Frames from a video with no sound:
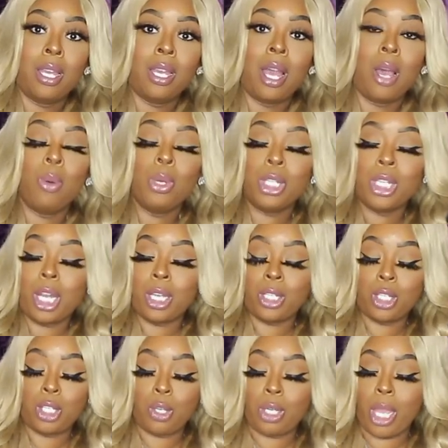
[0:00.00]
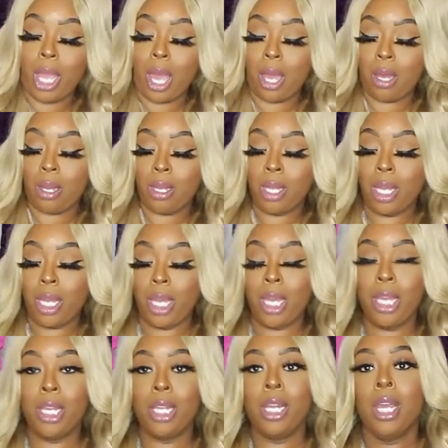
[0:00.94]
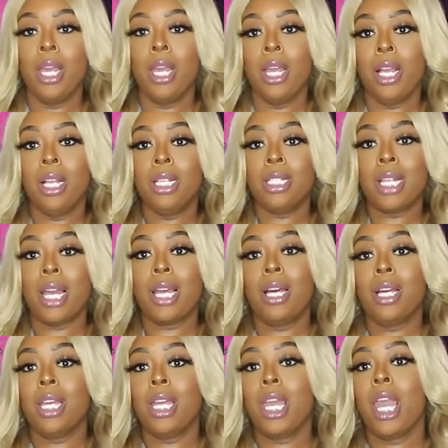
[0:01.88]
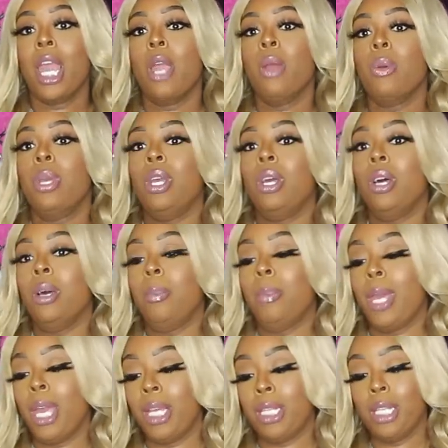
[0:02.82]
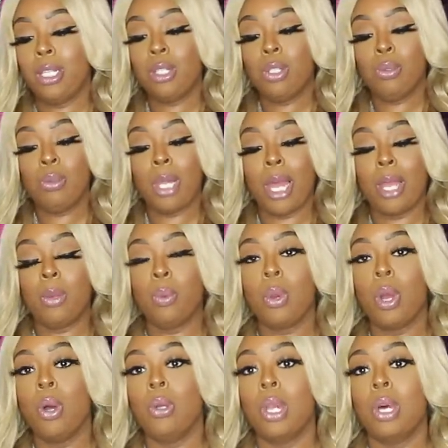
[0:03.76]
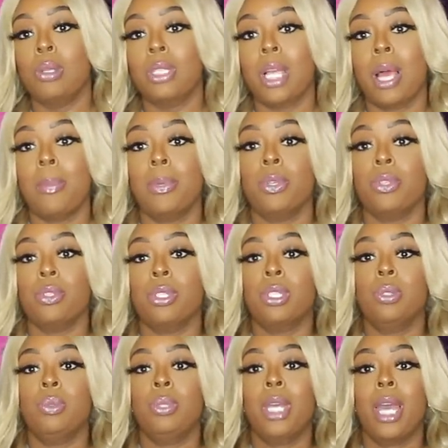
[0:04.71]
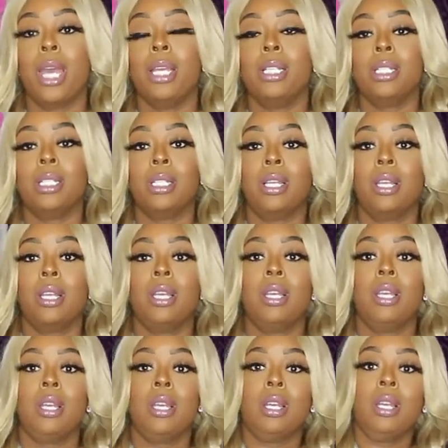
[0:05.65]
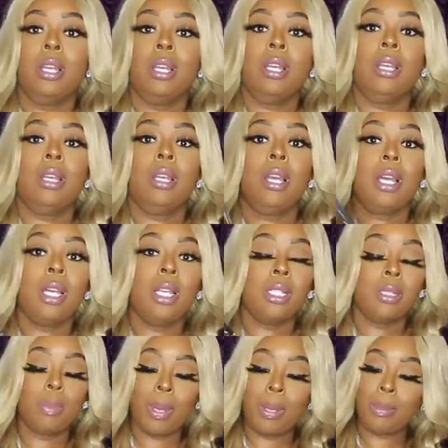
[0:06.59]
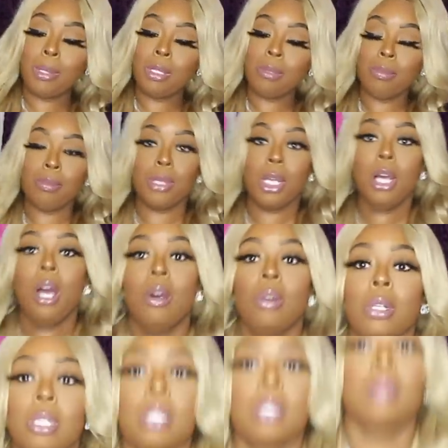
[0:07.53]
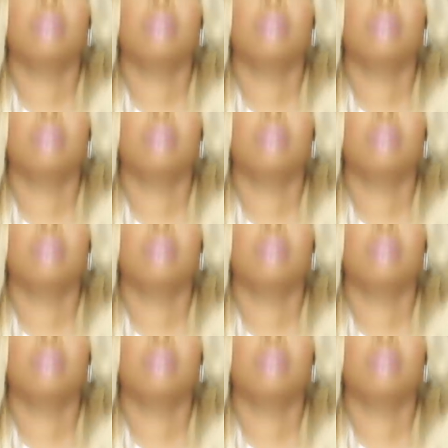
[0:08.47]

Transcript: I wish I could show y'all and it's like a carry-on bag that you like roll on top of your suitcase because hold up